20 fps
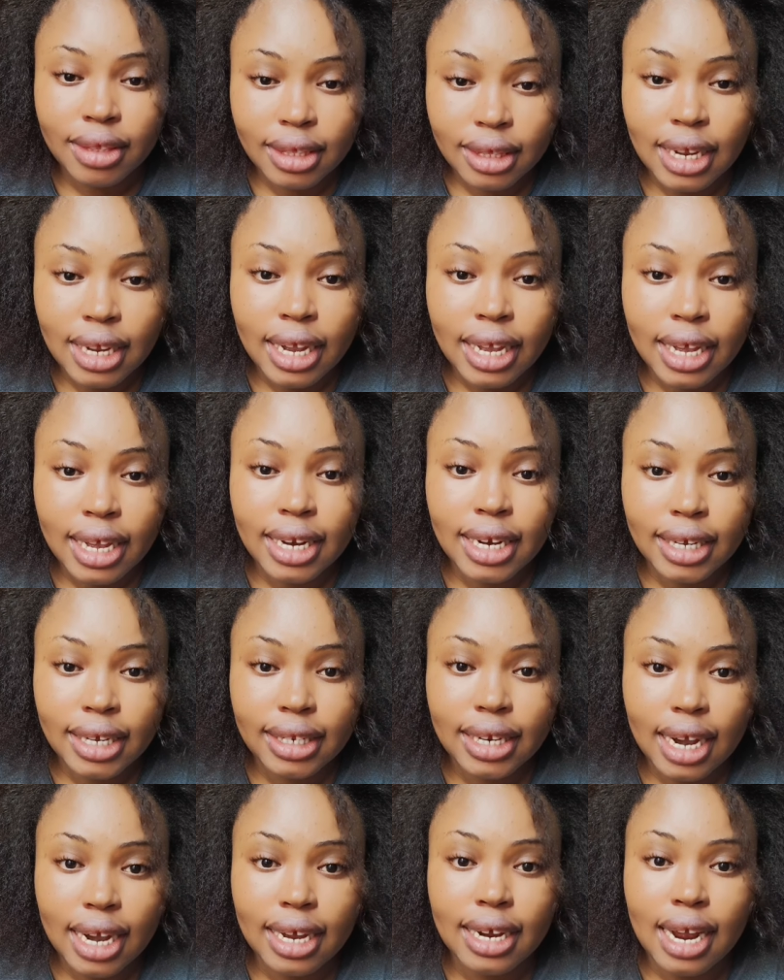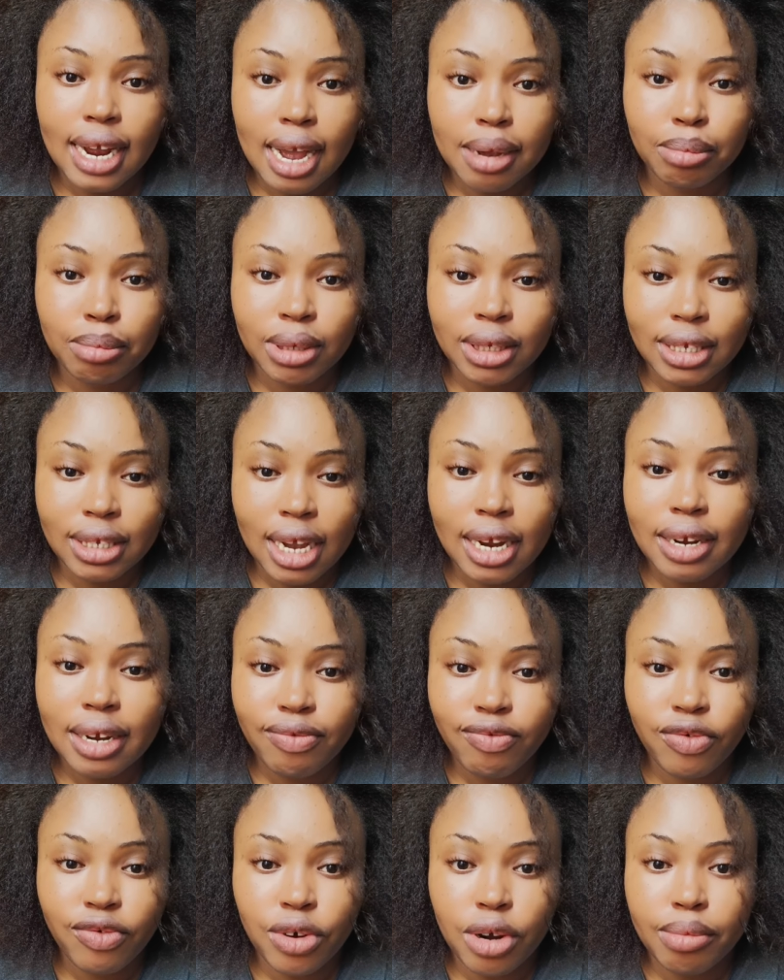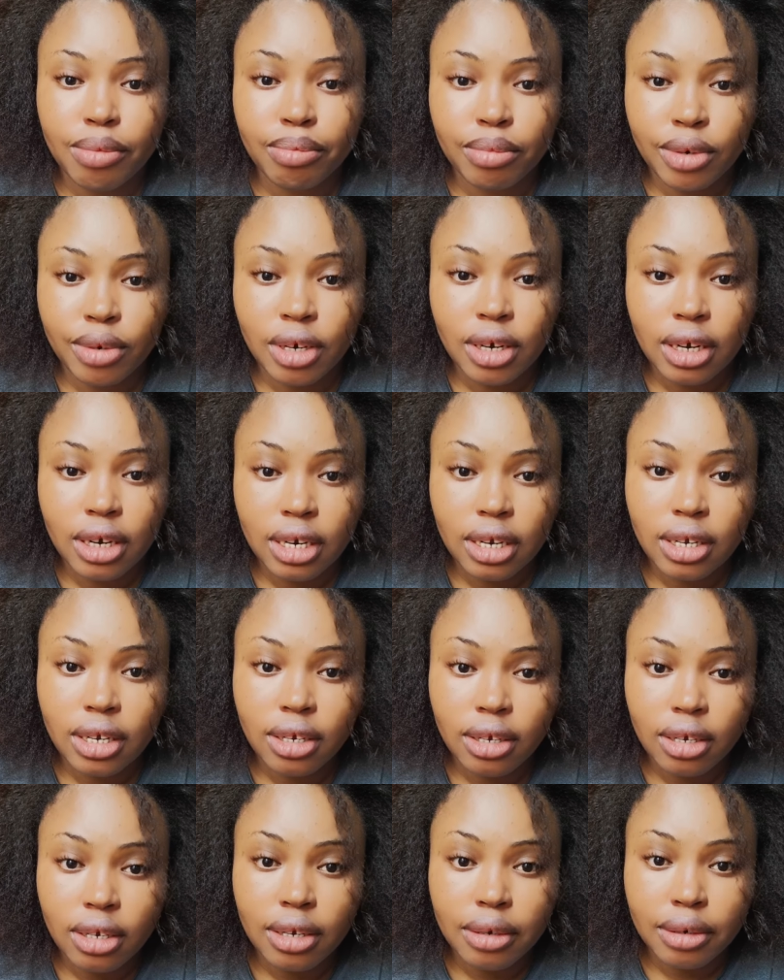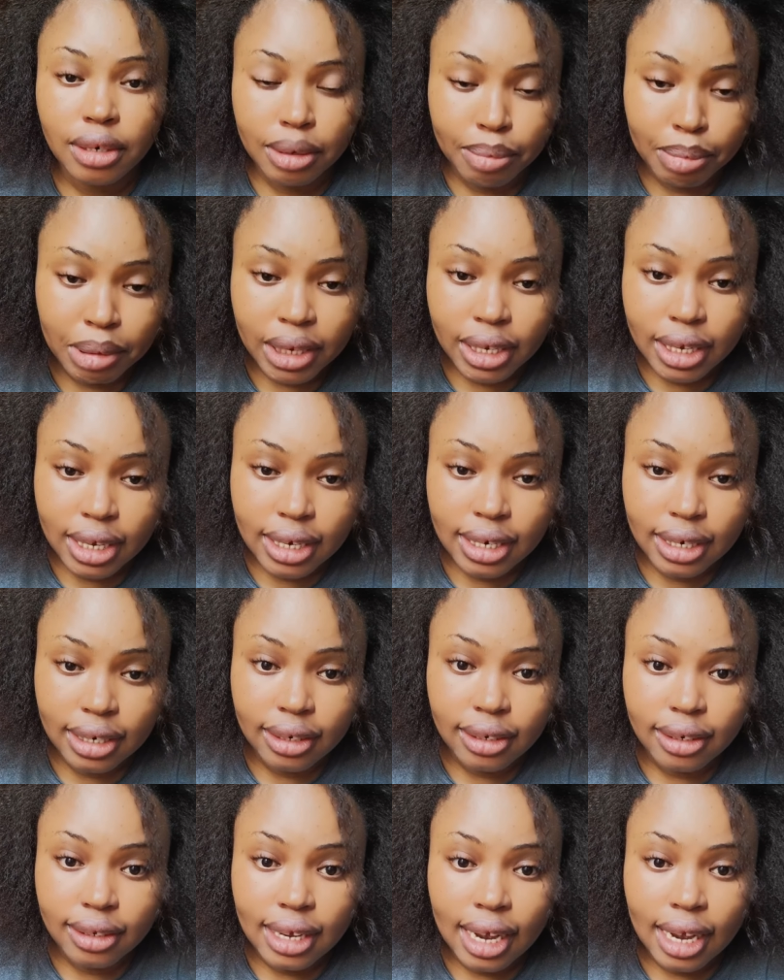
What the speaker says: taking it that I'm starting from the beginning.